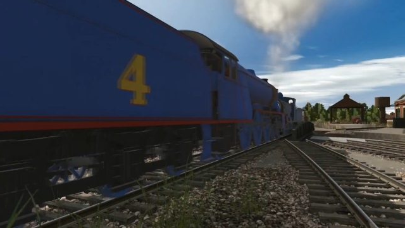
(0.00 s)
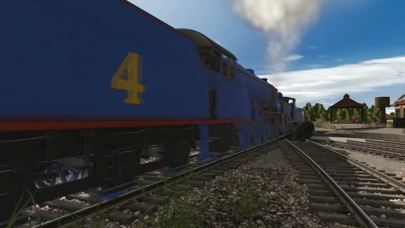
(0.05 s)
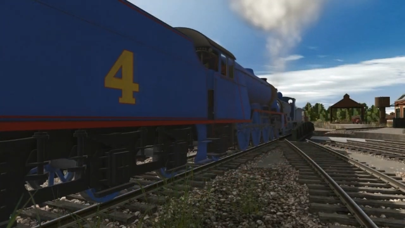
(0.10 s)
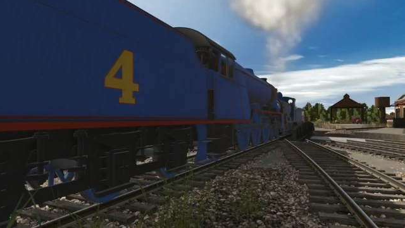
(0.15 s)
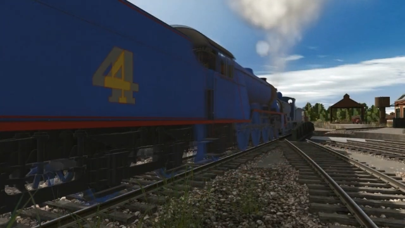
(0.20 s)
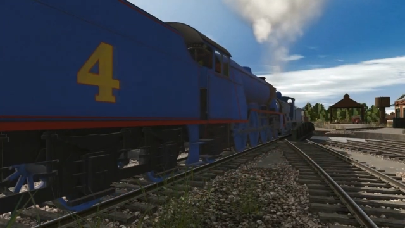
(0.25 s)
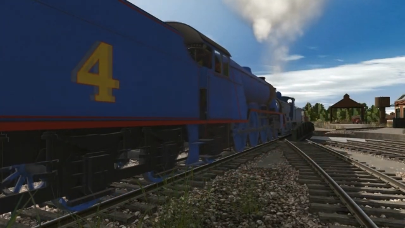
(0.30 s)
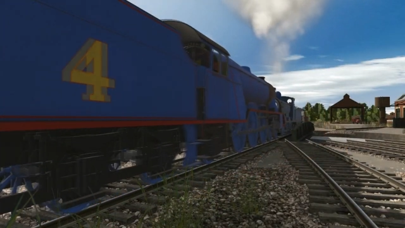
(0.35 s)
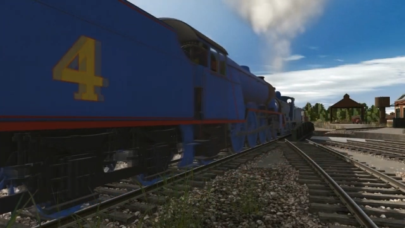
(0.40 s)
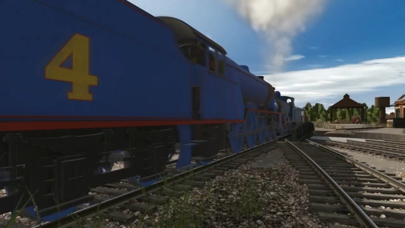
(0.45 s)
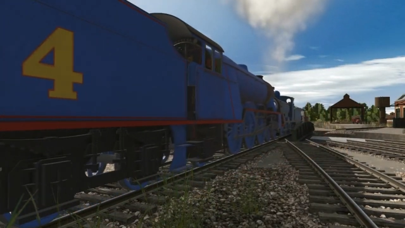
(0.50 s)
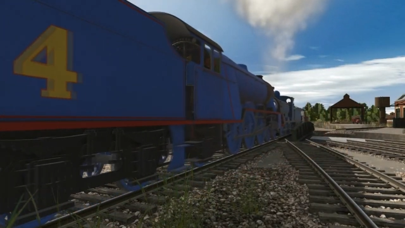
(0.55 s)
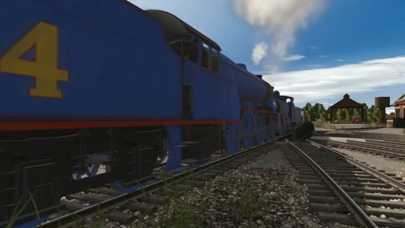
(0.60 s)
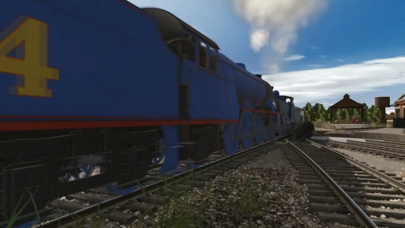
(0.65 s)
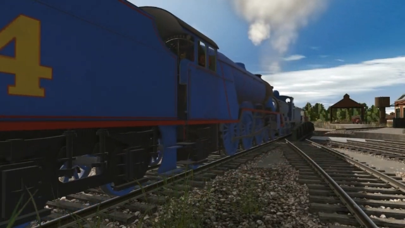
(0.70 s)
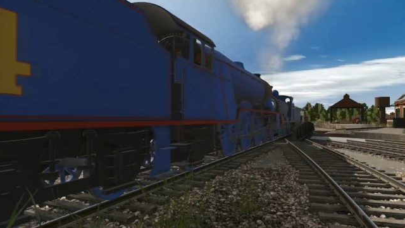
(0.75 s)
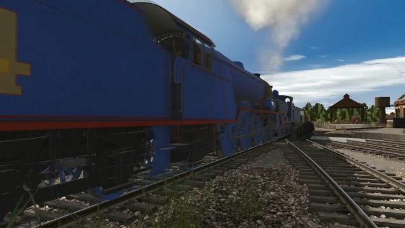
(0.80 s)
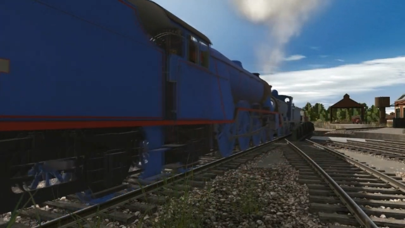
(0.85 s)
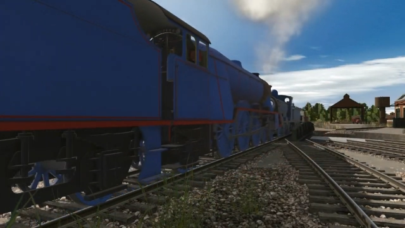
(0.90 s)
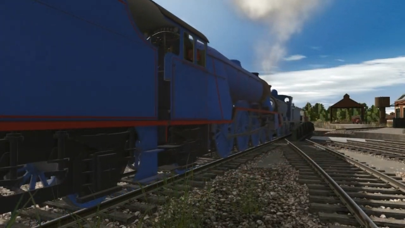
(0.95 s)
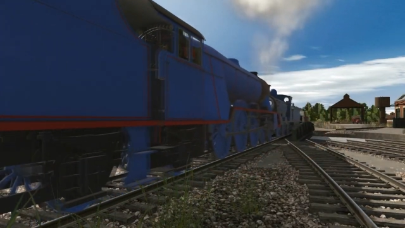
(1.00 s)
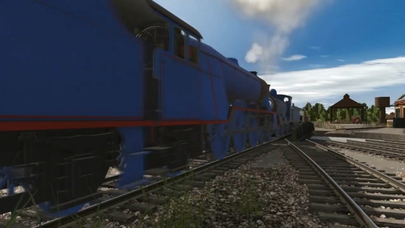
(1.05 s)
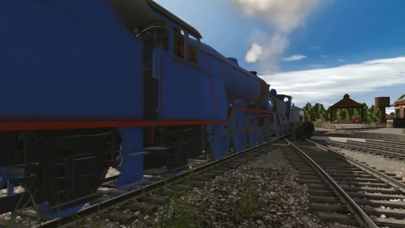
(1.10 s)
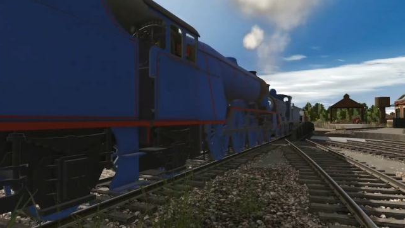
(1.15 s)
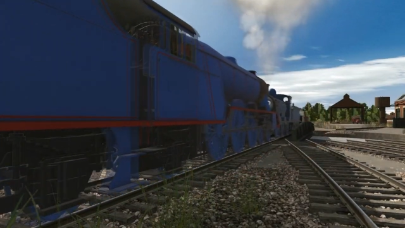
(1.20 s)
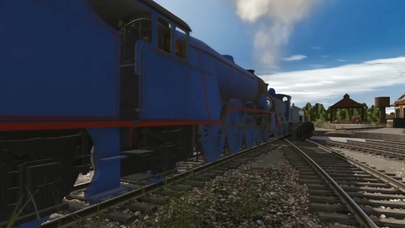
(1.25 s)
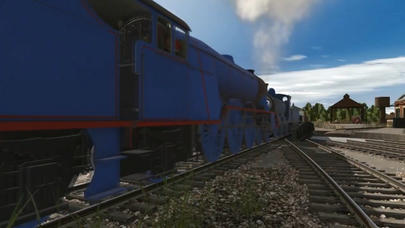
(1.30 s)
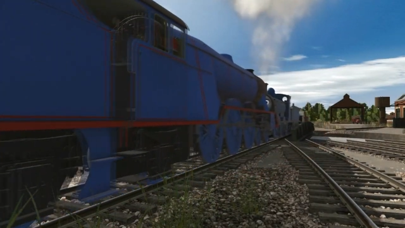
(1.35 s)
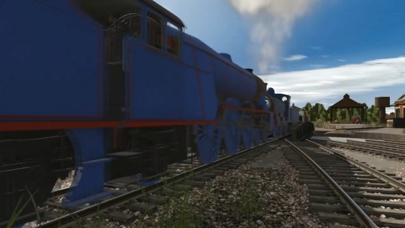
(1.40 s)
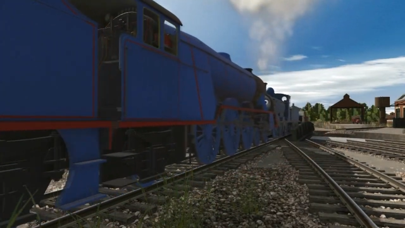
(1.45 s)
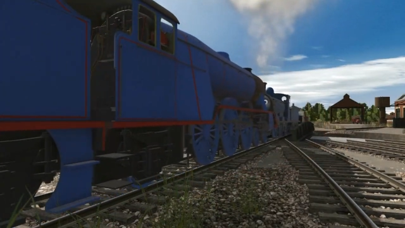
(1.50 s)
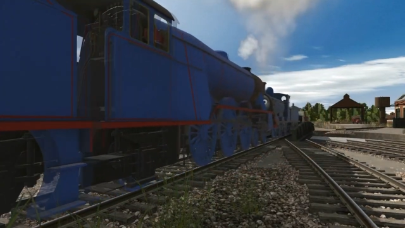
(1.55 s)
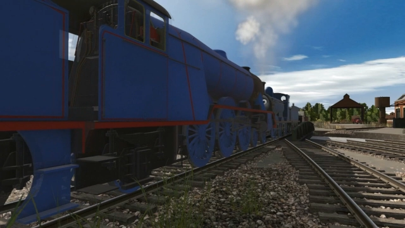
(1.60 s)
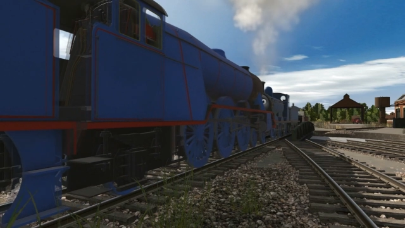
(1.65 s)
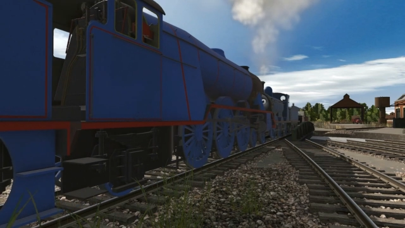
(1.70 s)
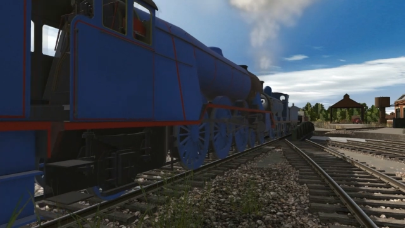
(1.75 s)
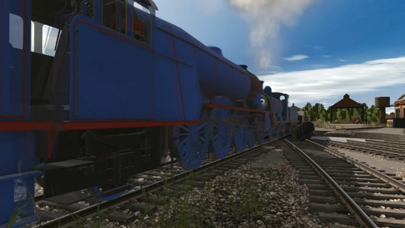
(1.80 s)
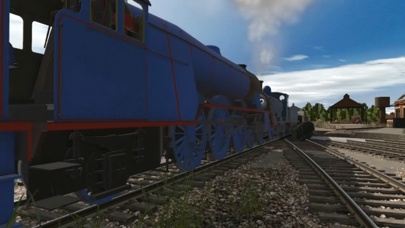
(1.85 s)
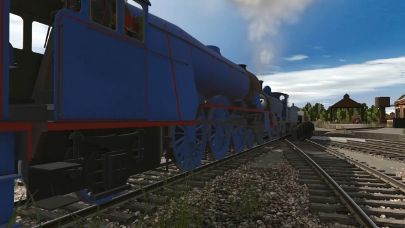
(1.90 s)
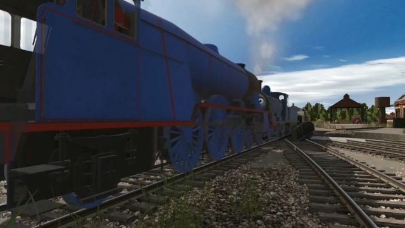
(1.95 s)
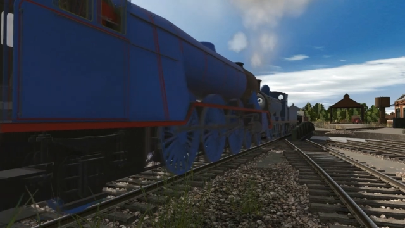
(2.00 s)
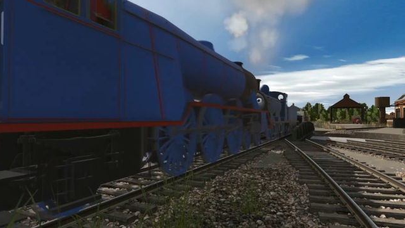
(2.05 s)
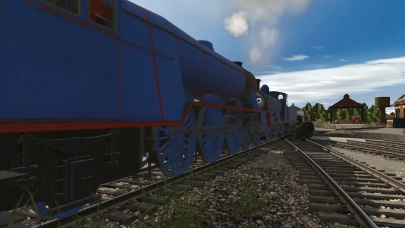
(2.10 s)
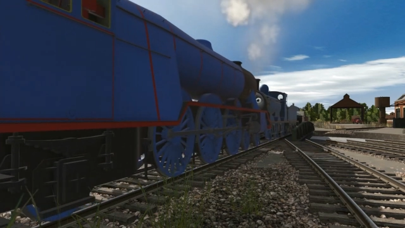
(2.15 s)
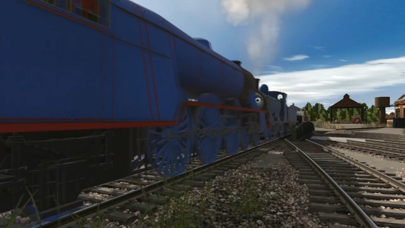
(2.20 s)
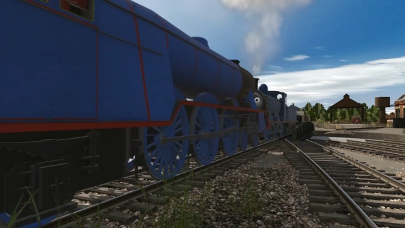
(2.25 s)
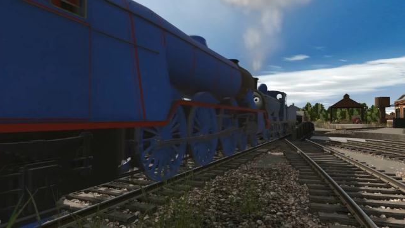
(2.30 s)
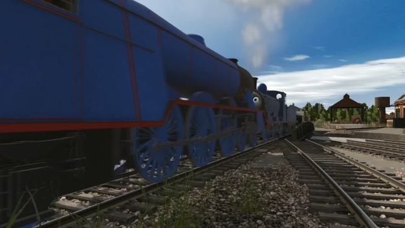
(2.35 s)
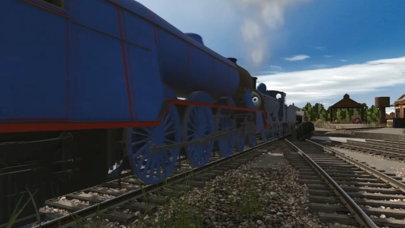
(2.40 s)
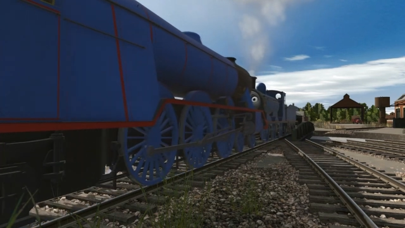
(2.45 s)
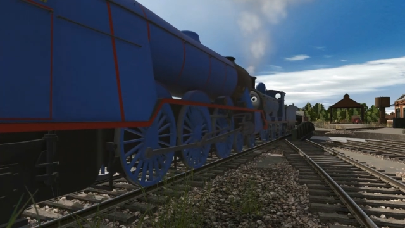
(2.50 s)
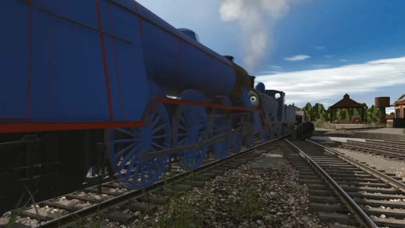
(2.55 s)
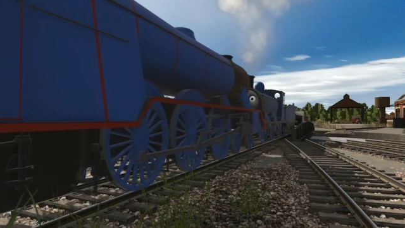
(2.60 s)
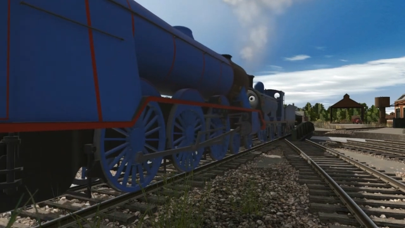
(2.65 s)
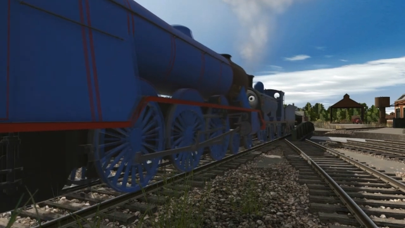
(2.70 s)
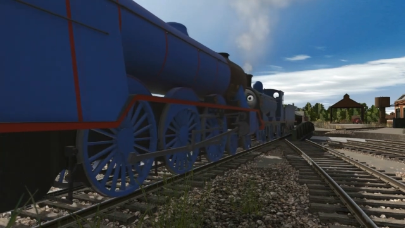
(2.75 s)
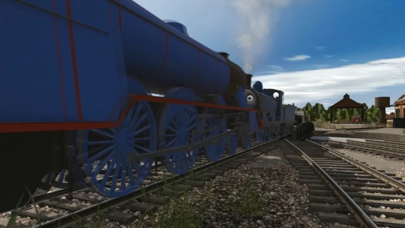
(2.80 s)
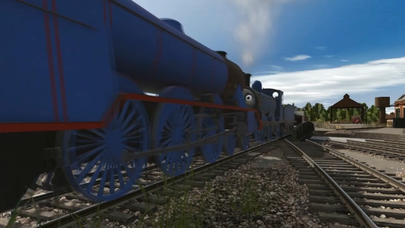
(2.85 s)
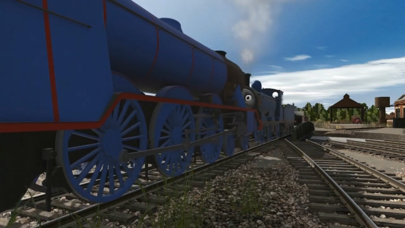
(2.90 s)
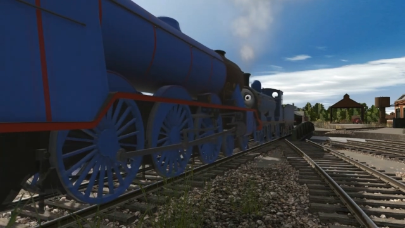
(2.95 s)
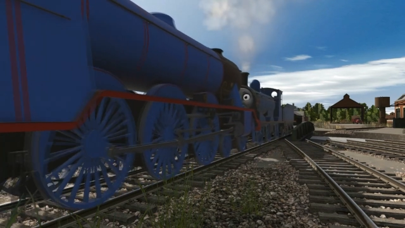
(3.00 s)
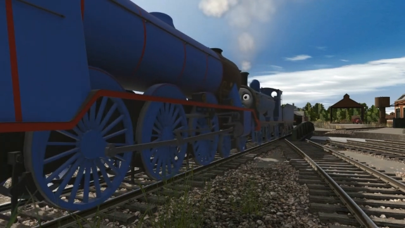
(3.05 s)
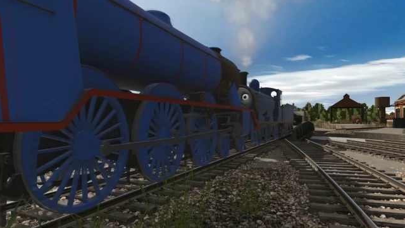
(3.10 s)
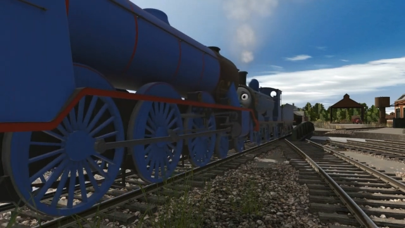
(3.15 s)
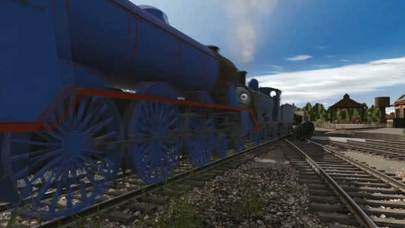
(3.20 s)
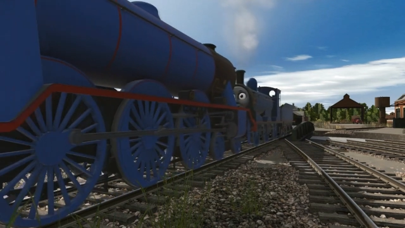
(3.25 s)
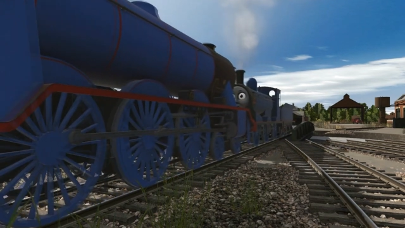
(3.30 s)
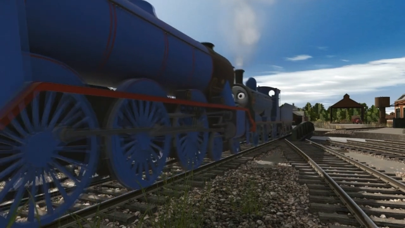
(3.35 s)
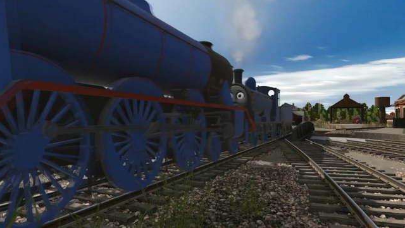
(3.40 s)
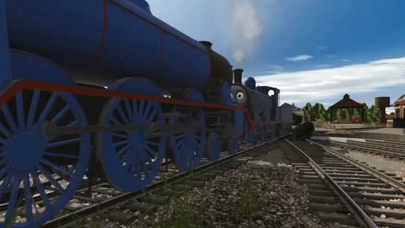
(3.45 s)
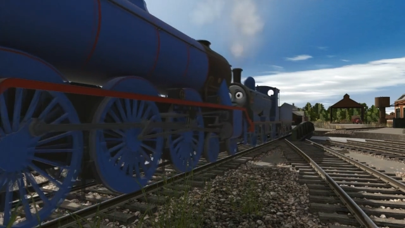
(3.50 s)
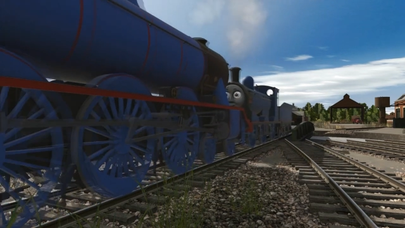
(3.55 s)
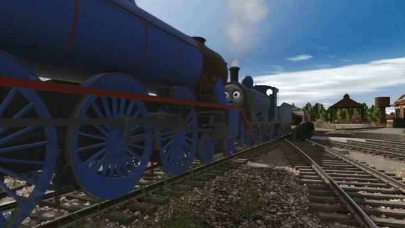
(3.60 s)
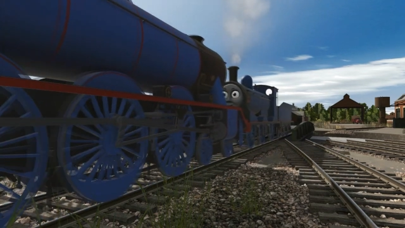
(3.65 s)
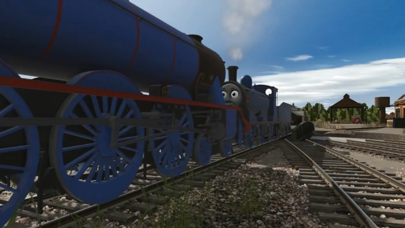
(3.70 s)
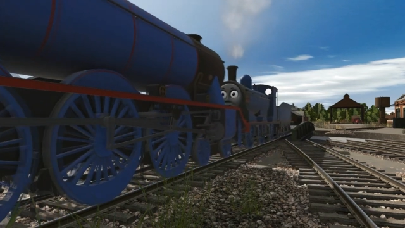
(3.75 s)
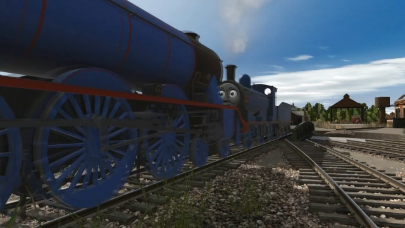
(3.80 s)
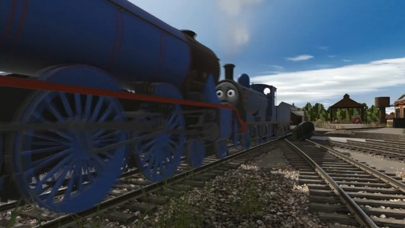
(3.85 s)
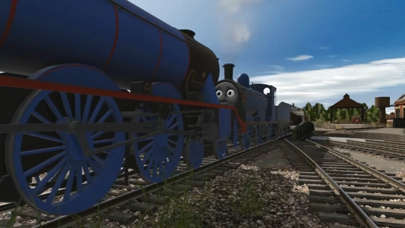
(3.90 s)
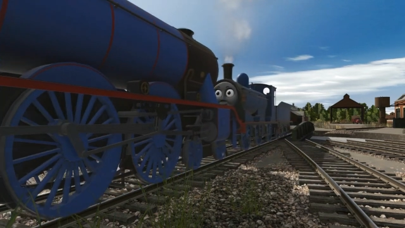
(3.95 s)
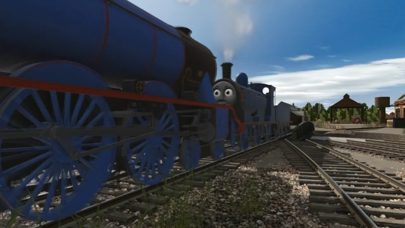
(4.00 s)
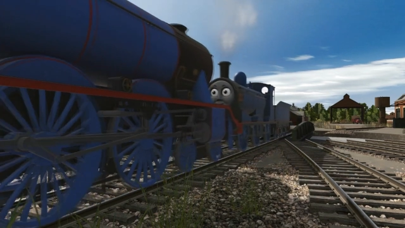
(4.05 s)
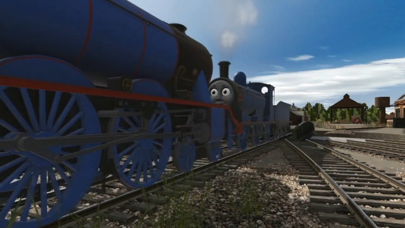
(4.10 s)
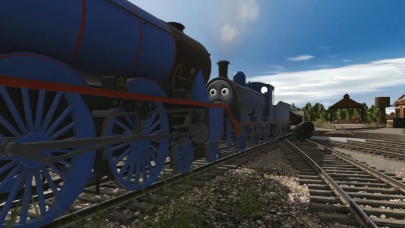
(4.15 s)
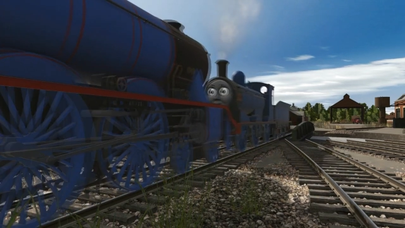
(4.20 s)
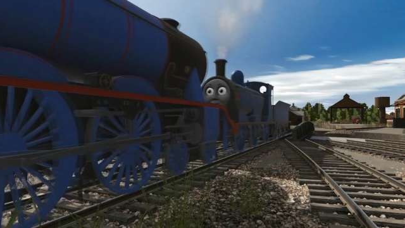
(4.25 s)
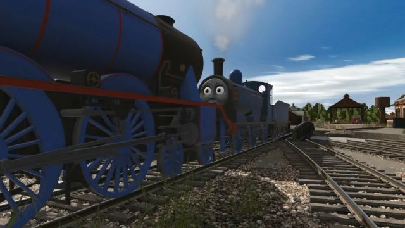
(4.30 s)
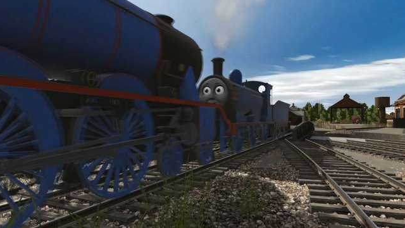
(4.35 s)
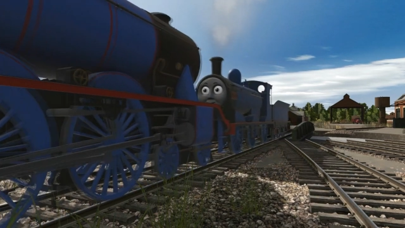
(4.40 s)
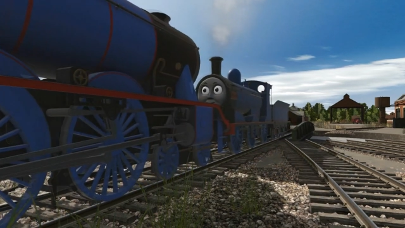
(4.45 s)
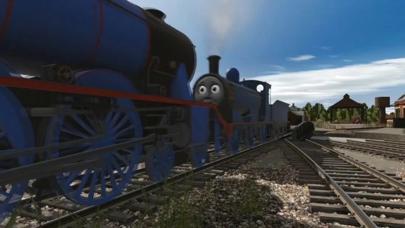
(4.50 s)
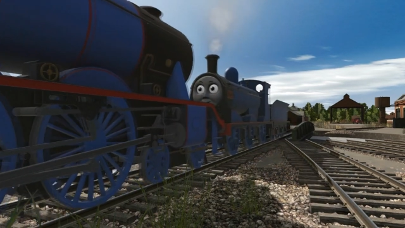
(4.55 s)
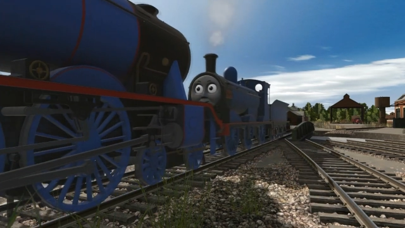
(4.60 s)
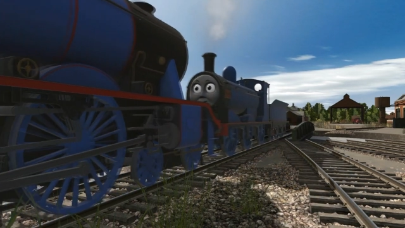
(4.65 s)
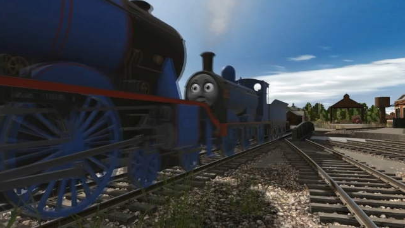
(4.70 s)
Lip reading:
[unreadable: no face in view]